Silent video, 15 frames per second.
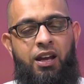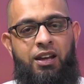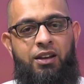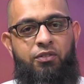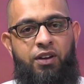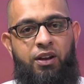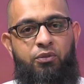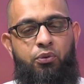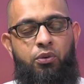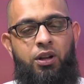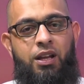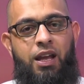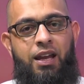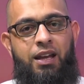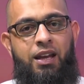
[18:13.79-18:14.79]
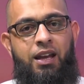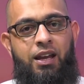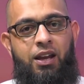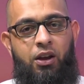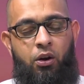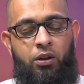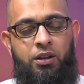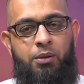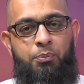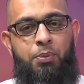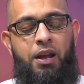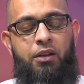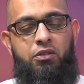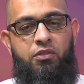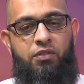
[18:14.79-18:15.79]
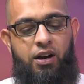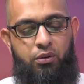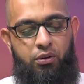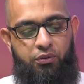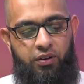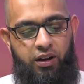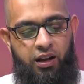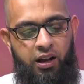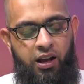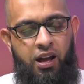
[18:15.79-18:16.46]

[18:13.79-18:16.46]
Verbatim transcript: eventful day on the plains of Arafah.